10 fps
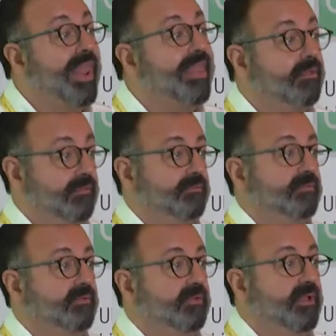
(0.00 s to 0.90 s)
well.
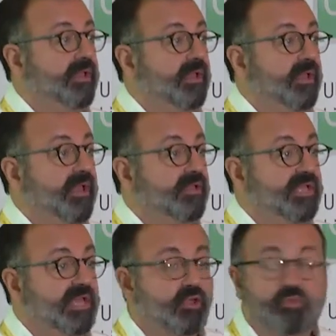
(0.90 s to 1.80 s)

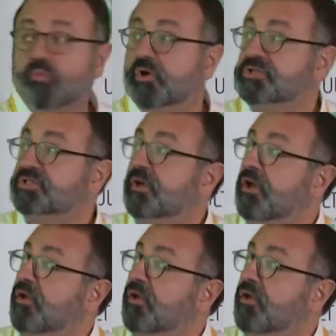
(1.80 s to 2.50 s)
In other words,